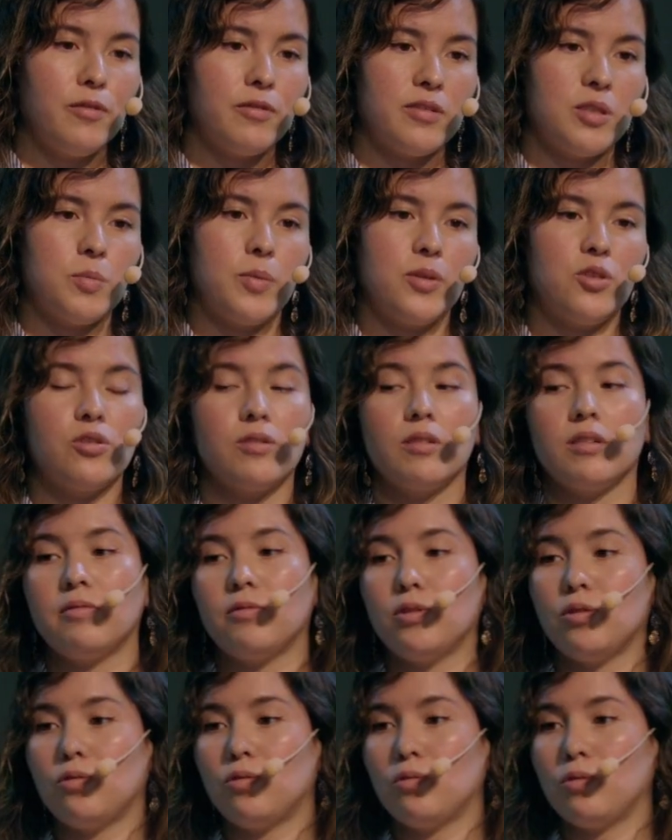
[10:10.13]
especially if
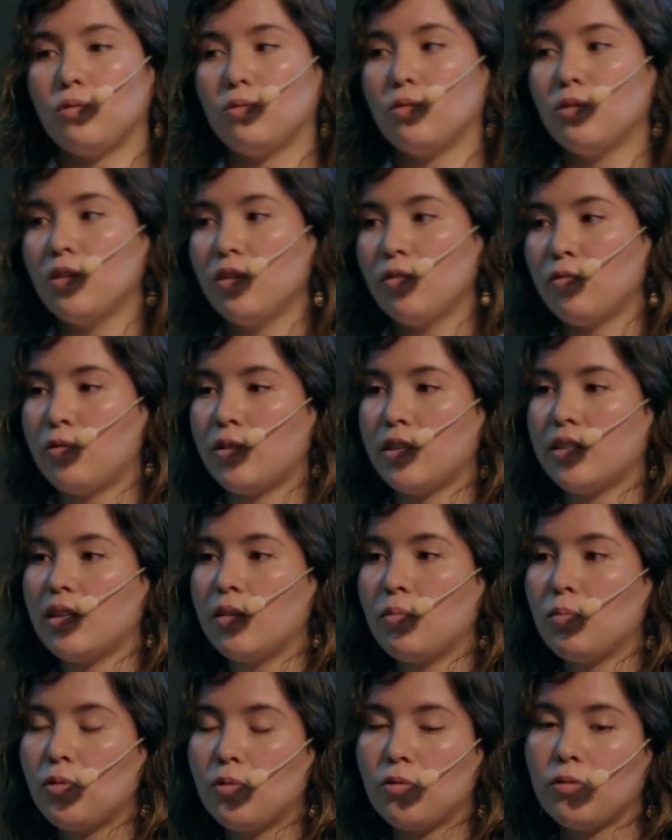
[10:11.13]
you do, for
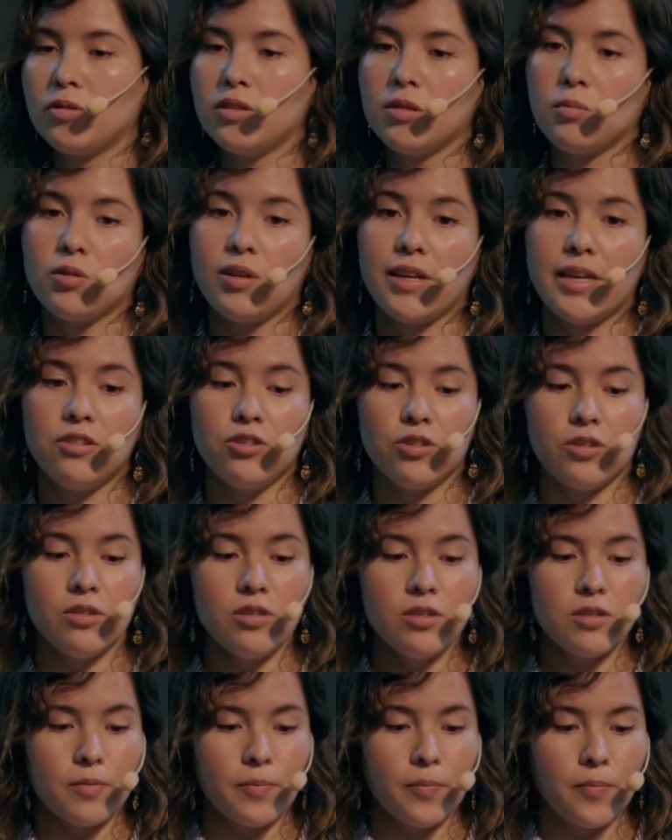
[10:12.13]
example, simulations.